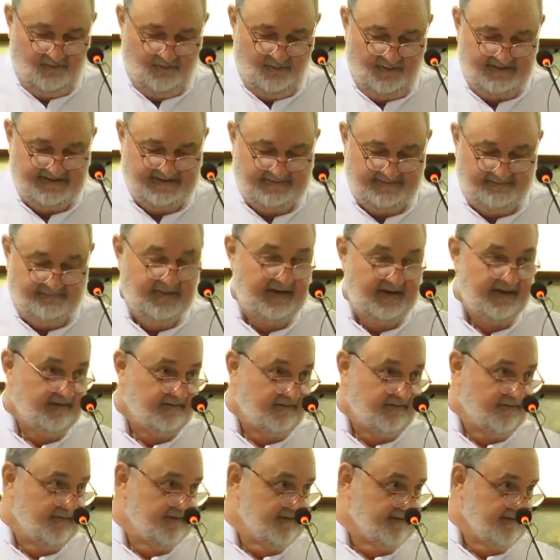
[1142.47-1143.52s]
we speak
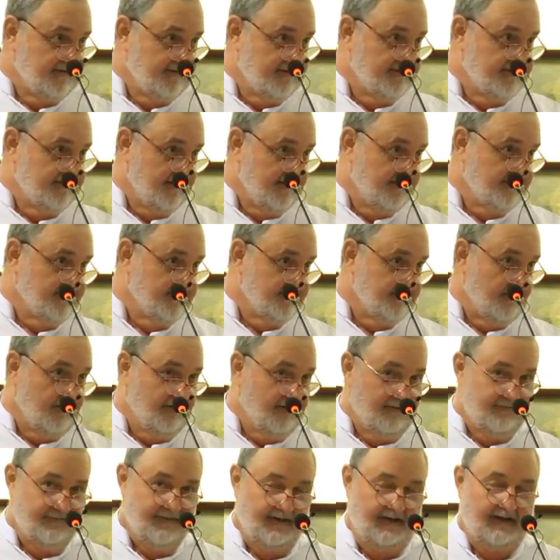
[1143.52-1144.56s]
to the success
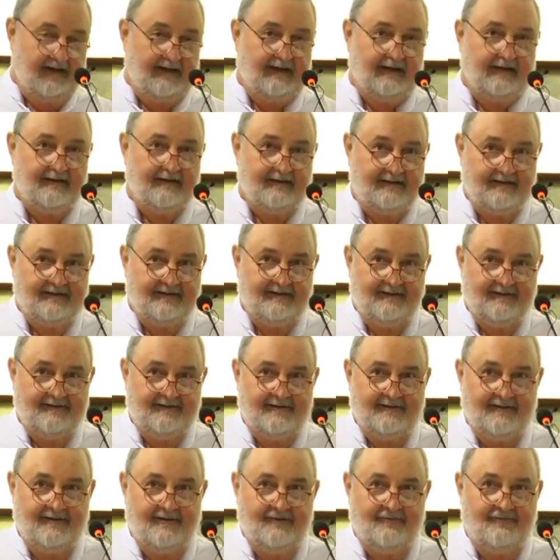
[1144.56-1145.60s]
of our
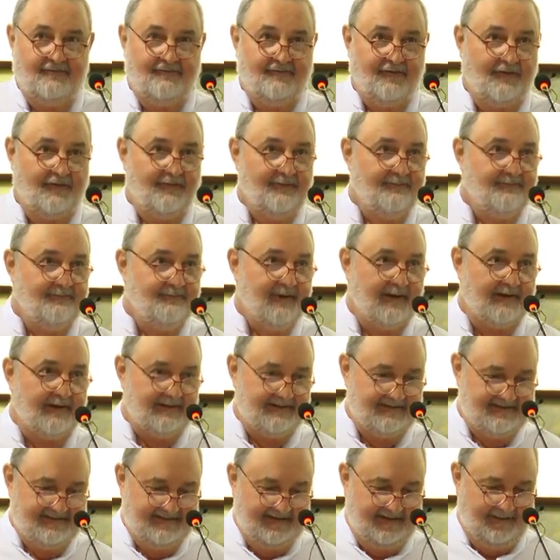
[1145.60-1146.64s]
foreign
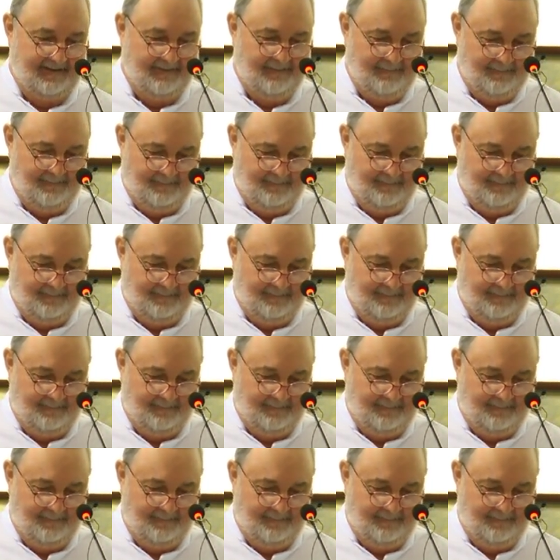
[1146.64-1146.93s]
policy,